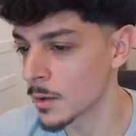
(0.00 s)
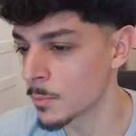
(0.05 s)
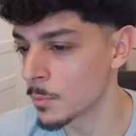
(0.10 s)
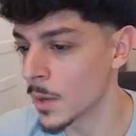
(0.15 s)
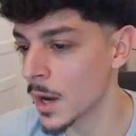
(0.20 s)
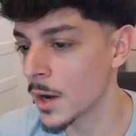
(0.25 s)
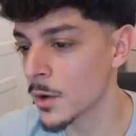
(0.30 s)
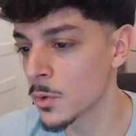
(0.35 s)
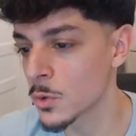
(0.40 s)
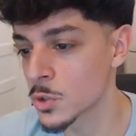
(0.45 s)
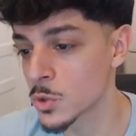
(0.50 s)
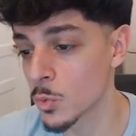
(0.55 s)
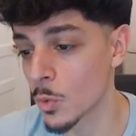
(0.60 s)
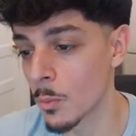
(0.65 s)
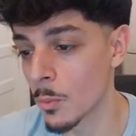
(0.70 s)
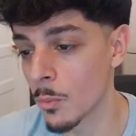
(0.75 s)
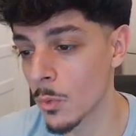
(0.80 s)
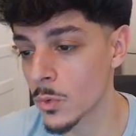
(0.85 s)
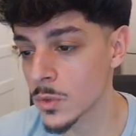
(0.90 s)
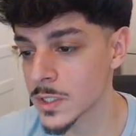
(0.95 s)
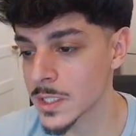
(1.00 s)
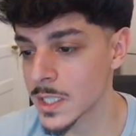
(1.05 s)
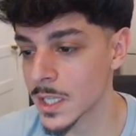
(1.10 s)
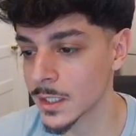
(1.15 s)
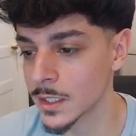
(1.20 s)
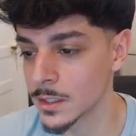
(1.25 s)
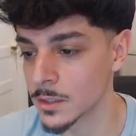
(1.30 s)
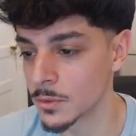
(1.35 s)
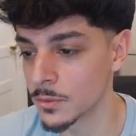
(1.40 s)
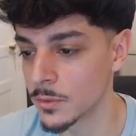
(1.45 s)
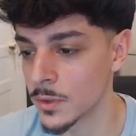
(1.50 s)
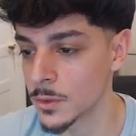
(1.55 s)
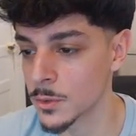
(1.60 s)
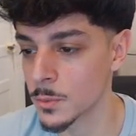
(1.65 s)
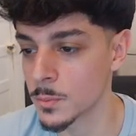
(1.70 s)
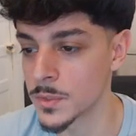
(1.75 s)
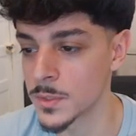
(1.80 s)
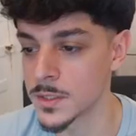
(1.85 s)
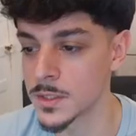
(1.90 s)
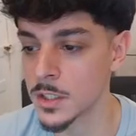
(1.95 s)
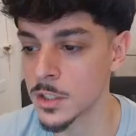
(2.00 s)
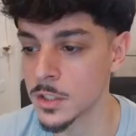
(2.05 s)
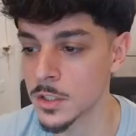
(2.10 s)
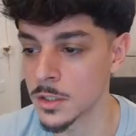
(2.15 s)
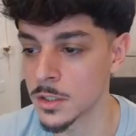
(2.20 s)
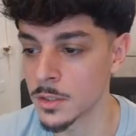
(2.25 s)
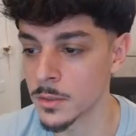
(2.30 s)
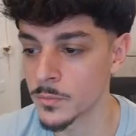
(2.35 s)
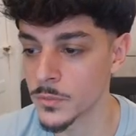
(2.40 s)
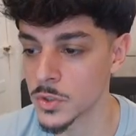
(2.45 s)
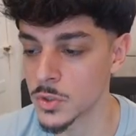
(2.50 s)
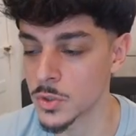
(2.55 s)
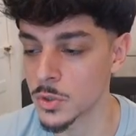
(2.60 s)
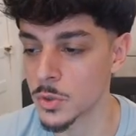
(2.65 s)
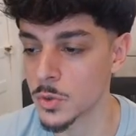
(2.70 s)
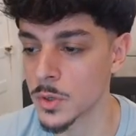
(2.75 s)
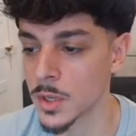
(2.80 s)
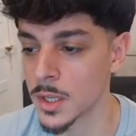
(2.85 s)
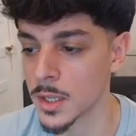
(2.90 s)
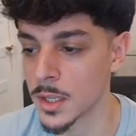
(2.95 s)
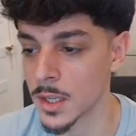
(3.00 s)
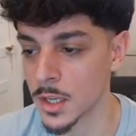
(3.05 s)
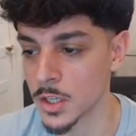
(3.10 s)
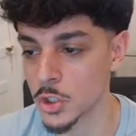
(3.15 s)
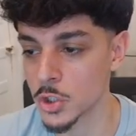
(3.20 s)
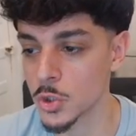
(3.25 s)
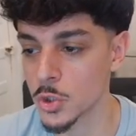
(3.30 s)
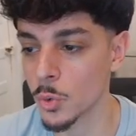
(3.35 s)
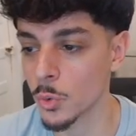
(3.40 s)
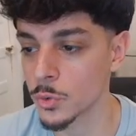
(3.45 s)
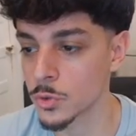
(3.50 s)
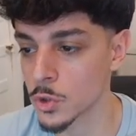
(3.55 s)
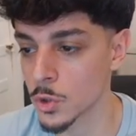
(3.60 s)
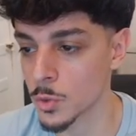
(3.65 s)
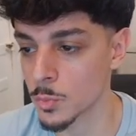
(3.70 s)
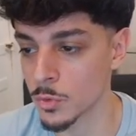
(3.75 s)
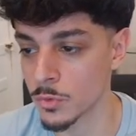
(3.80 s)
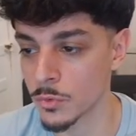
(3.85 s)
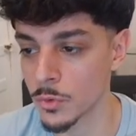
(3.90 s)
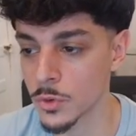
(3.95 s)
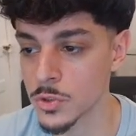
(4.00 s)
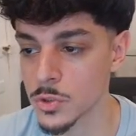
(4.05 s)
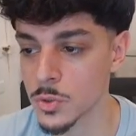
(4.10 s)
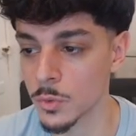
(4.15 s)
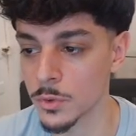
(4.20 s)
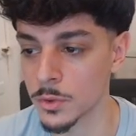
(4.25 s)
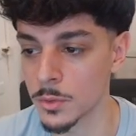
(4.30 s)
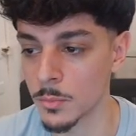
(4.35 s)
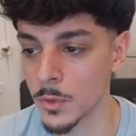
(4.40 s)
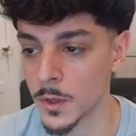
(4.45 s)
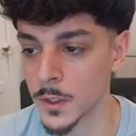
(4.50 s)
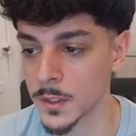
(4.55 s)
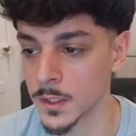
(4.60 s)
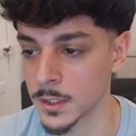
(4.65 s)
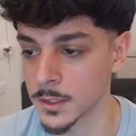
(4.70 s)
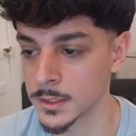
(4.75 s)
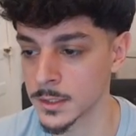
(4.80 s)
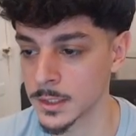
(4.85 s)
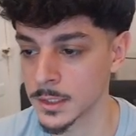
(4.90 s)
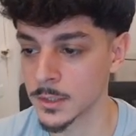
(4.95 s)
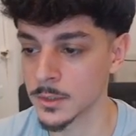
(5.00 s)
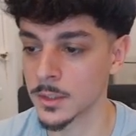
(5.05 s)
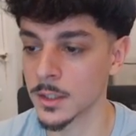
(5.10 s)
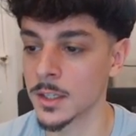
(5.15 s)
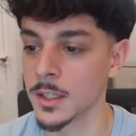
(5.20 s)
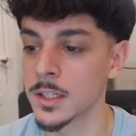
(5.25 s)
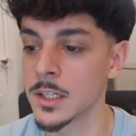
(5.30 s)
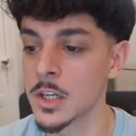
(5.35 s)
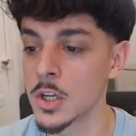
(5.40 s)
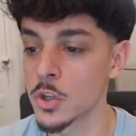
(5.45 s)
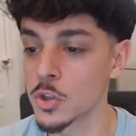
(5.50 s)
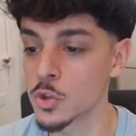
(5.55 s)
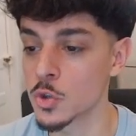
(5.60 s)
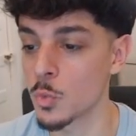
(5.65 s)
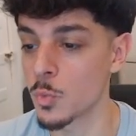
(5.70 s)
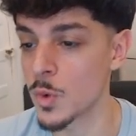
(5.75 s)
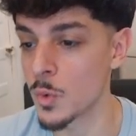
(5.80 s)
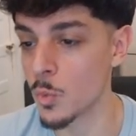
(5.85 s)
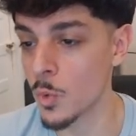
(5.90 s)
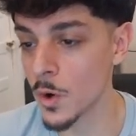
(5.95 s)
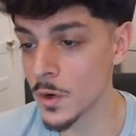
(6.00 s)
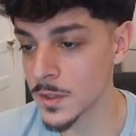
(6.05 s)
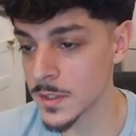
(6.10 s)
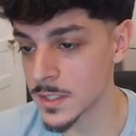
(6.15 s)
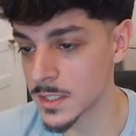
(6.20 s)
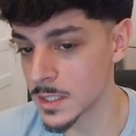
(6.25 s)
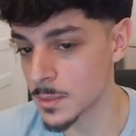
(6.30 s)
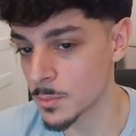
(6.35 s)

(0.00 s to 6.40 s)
buyers will most likely defend their position to create a short-term reversal in the market. Okay, so we want to see